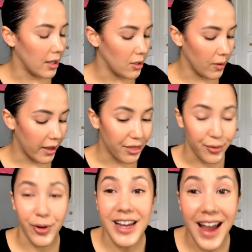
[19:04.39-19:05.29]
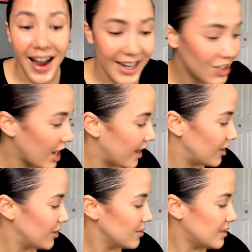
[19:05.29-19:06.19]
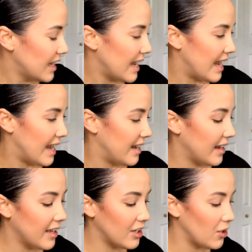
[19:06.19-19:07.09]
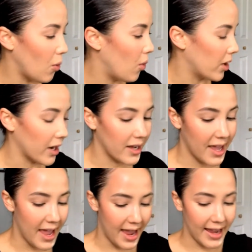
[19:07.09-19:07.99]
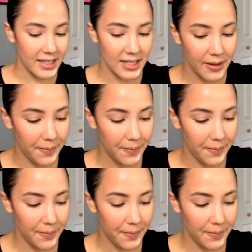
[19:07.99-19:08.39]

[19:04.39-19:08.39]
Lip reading: you got three eyeshadows in your kit.